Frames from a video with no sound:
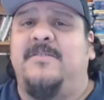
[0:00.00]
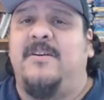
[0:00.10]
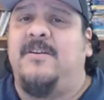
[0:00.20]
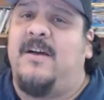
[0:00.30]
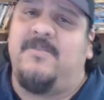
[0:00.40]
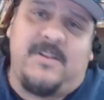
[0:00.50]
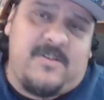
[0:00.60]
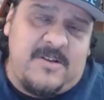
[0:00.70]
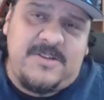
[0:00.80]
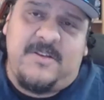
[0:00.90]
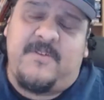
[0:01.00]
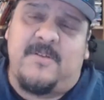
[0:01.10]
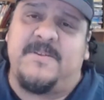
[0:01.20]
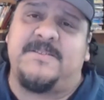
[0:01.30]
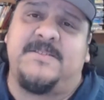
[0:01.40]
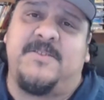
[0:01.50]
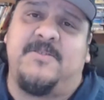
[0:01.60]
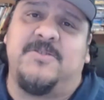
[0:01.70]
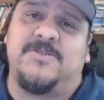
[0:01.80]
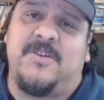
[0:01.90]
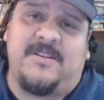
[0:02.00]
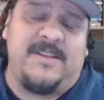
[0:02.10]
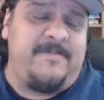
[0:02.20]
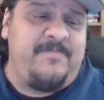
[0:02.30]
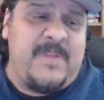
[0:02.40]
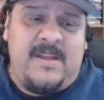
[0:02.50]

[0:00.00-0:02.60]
So I would encourage you, if you're a business owner struggling,